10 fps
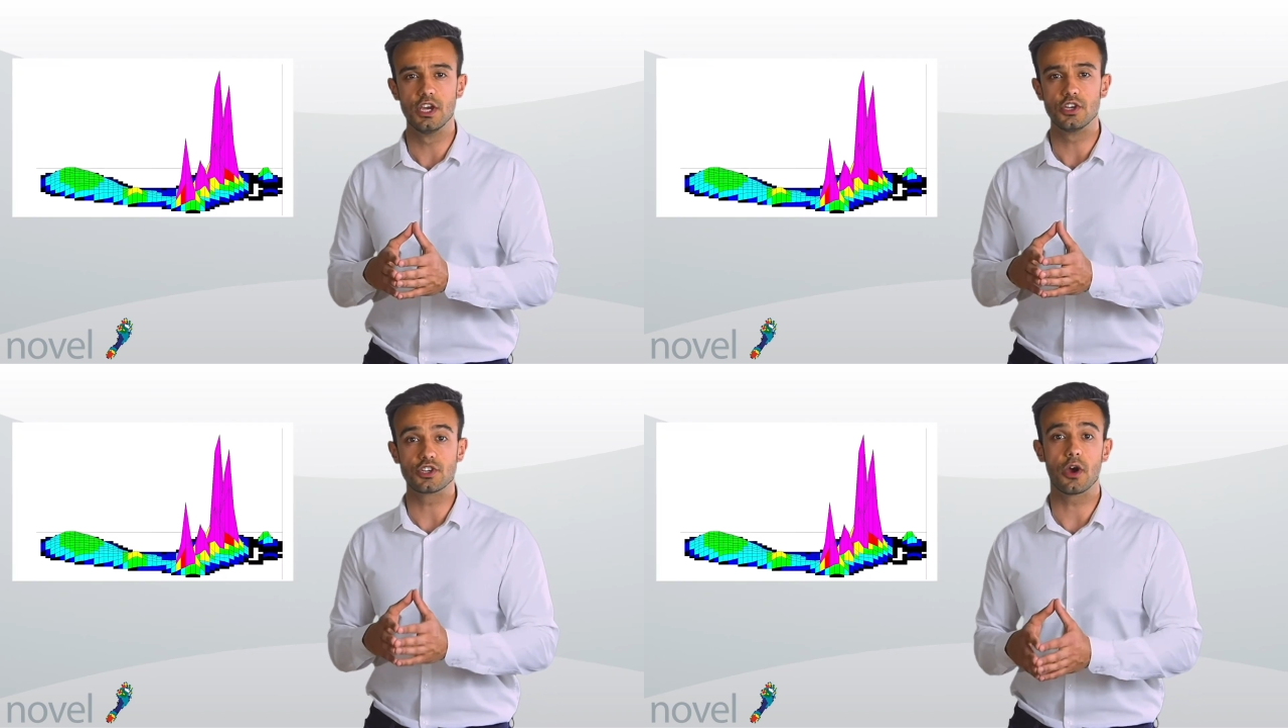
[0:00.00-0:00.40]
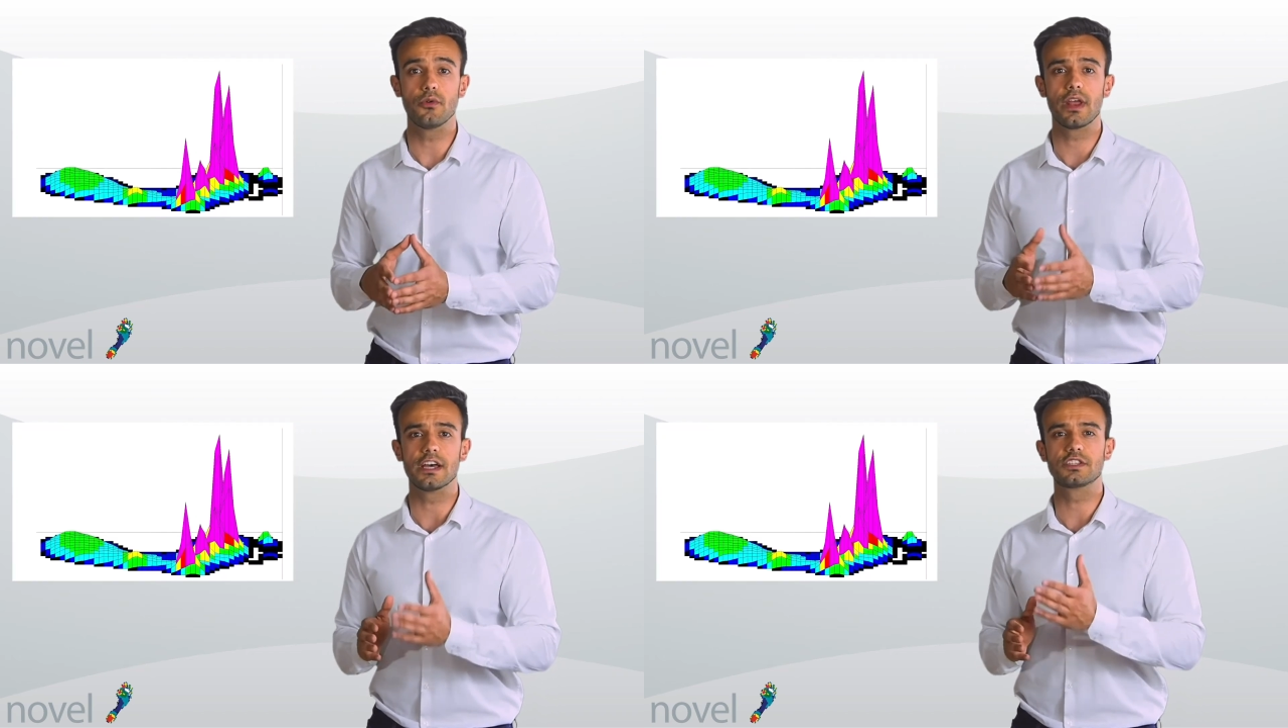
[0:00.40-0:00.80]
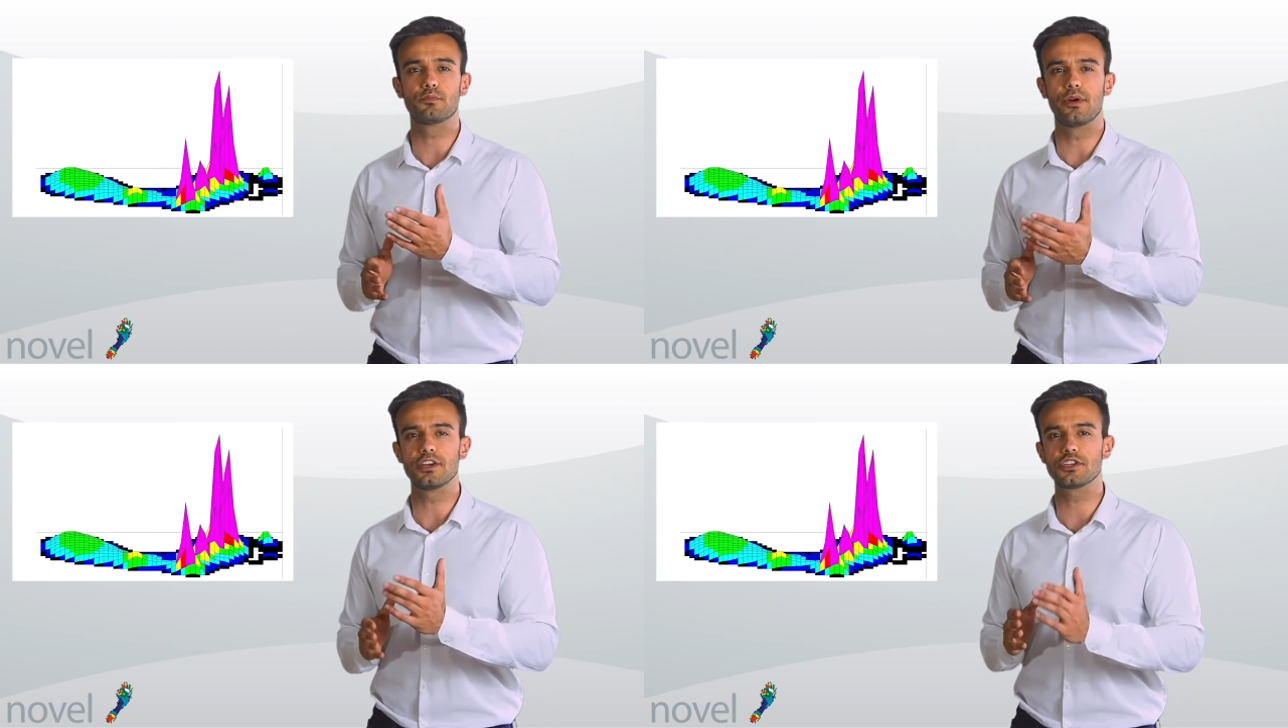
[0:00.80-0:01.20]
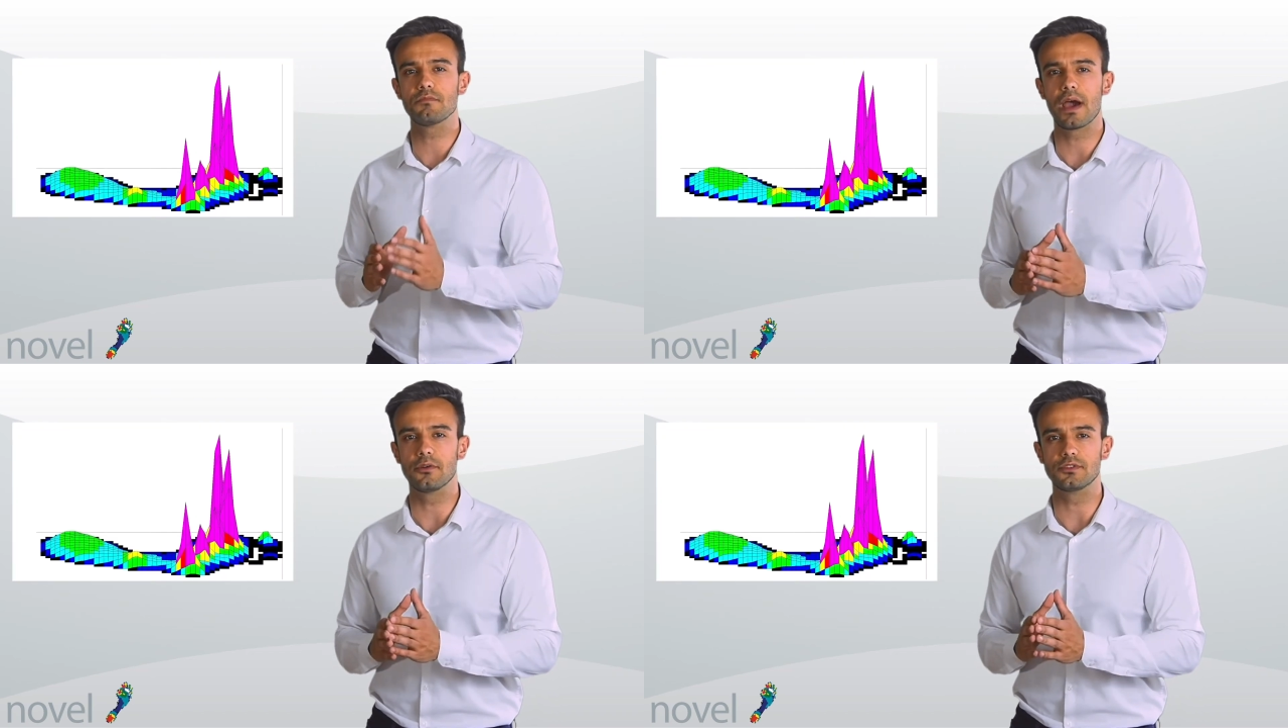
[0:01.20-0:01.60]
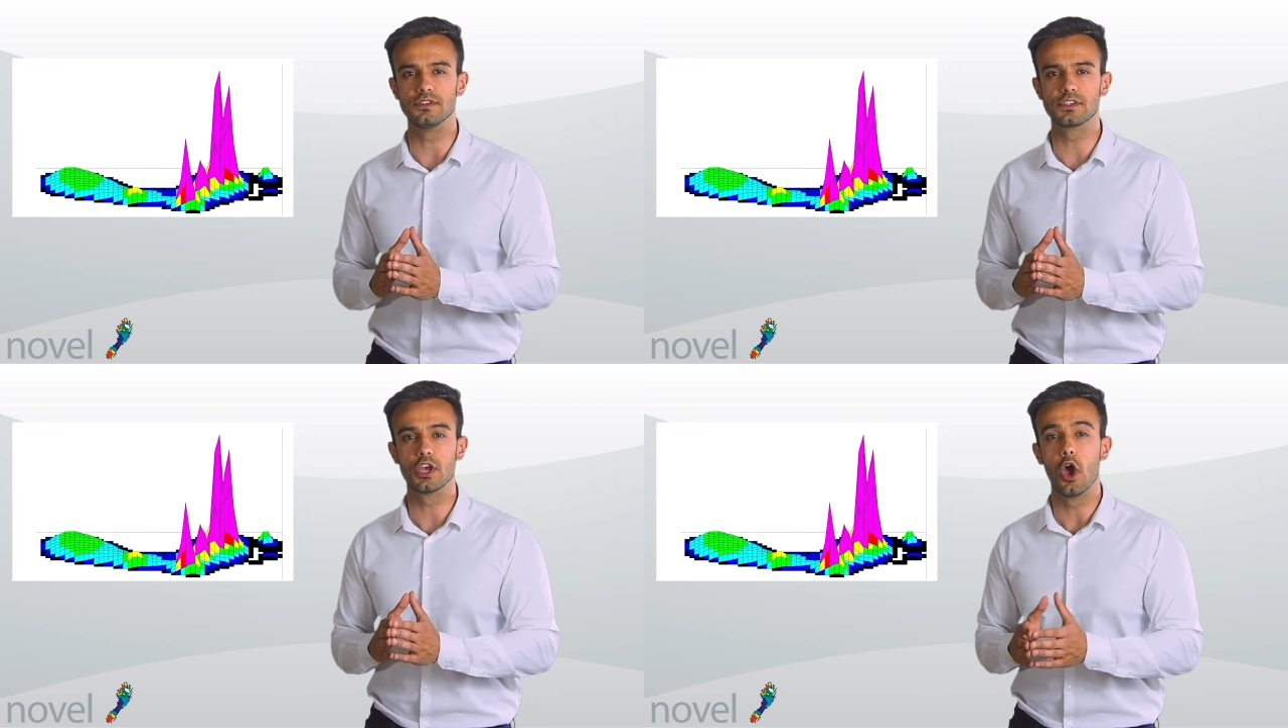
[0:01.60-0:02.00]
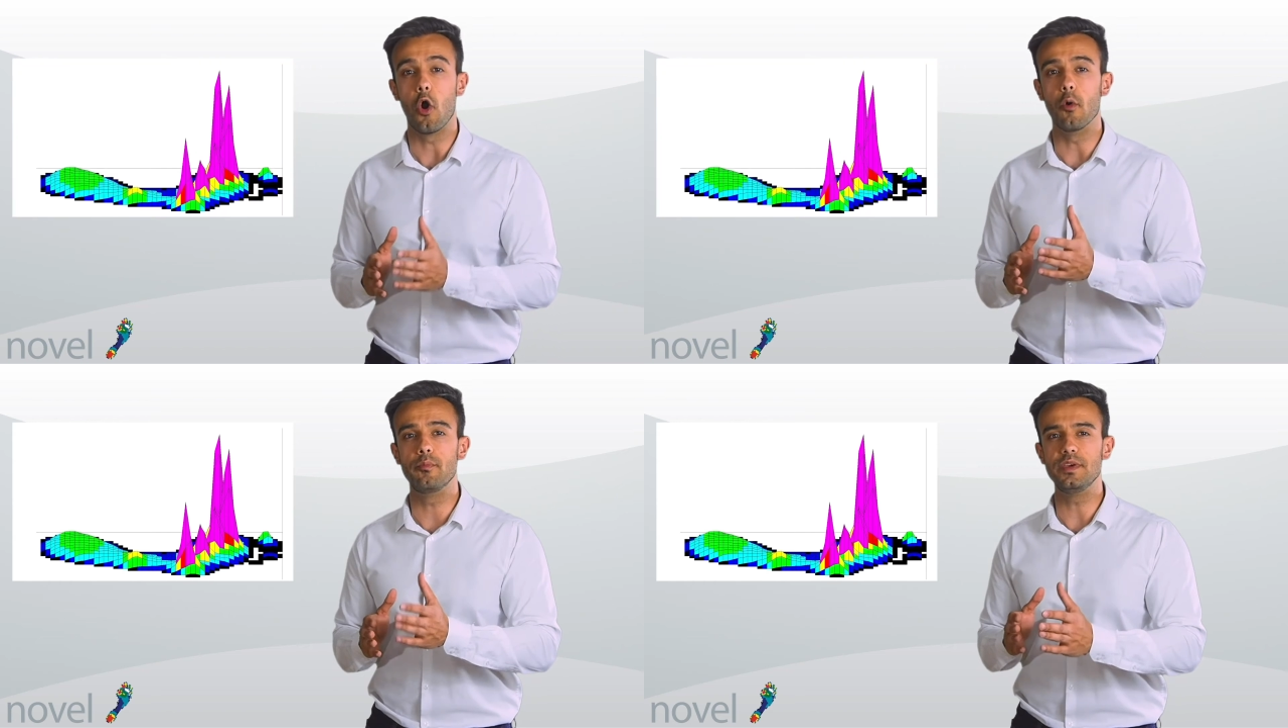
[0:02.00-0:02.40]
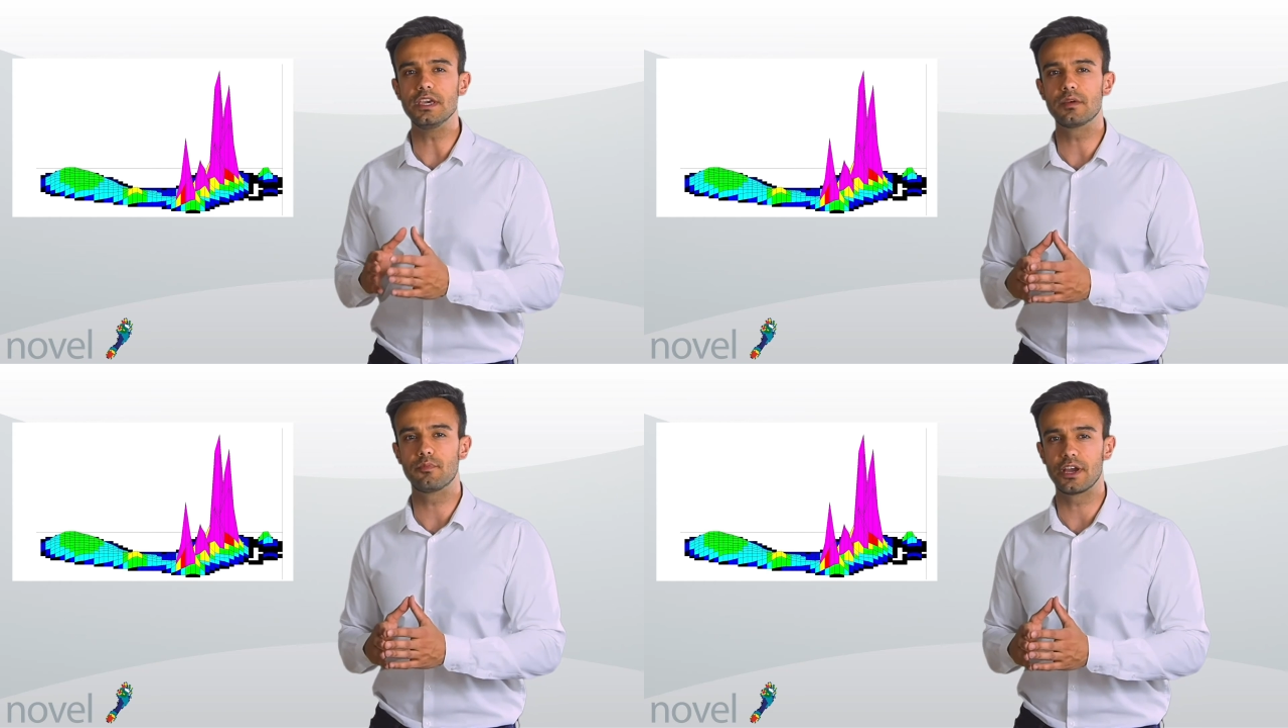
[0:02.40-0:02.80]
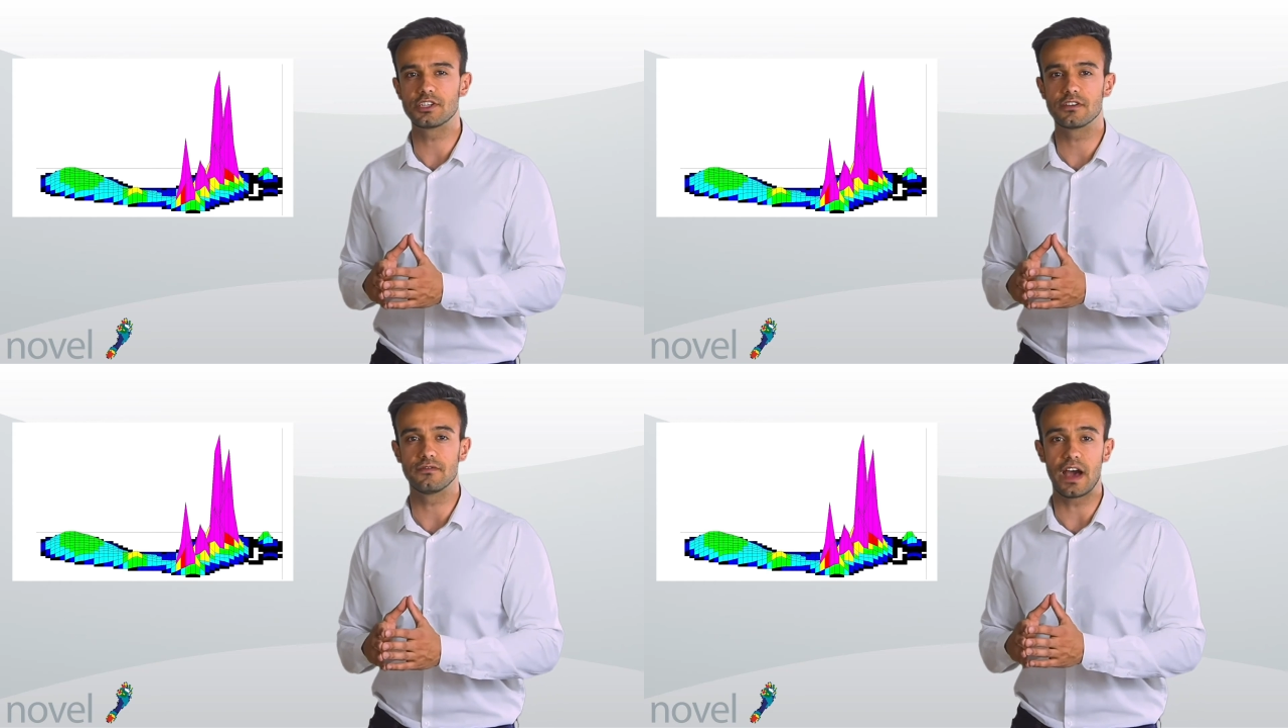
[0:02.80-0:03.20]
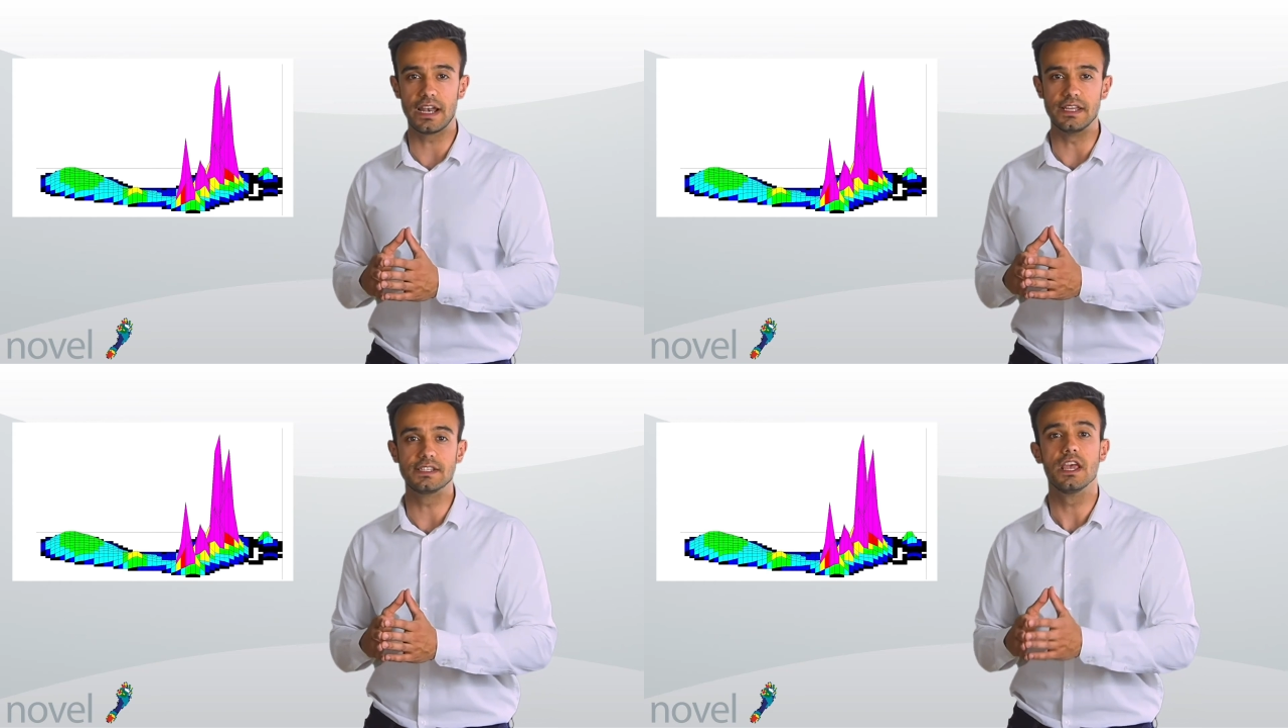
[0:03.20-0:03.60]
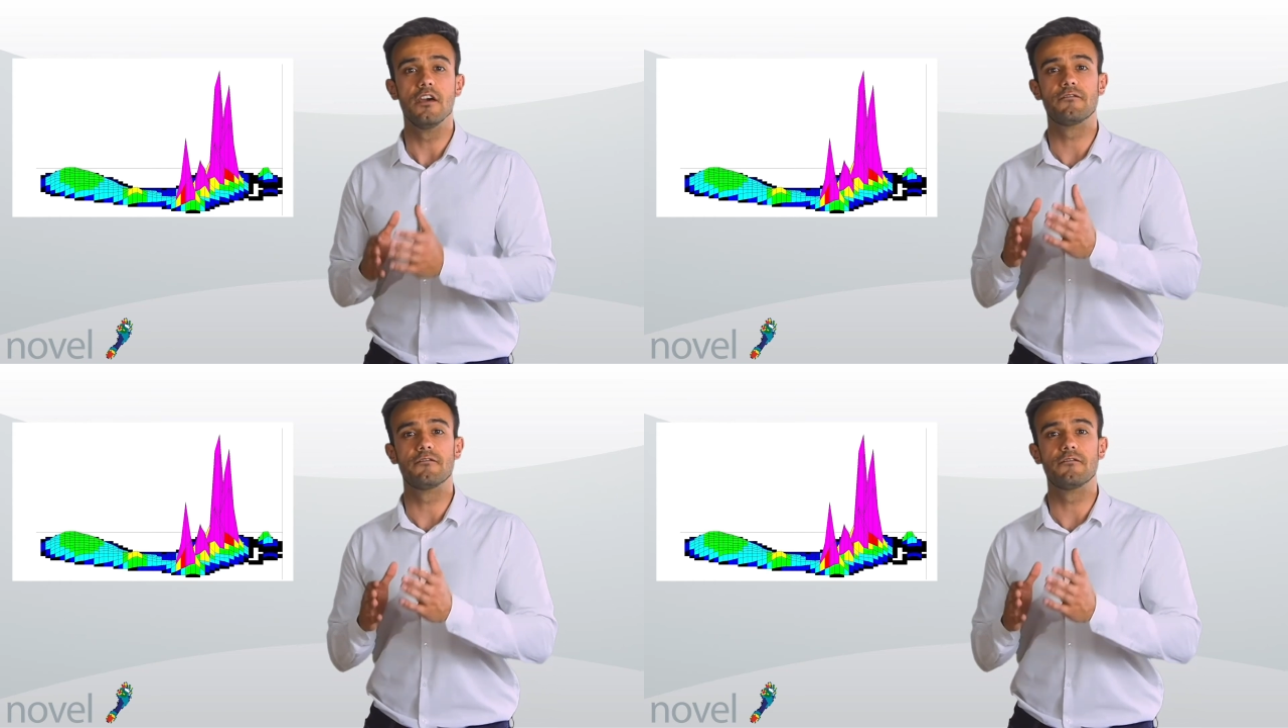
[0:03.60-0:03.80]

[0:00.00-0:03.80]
shown as pressure mountains or peak pressure valleys